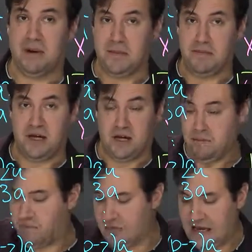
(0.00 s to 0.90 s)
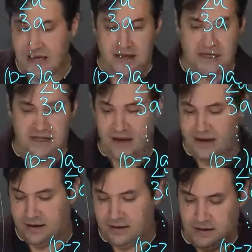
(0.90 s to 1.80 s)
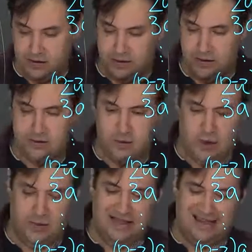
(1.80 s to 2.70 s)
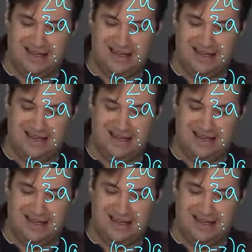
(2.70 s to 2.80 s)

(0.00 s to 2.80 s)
by p, then we will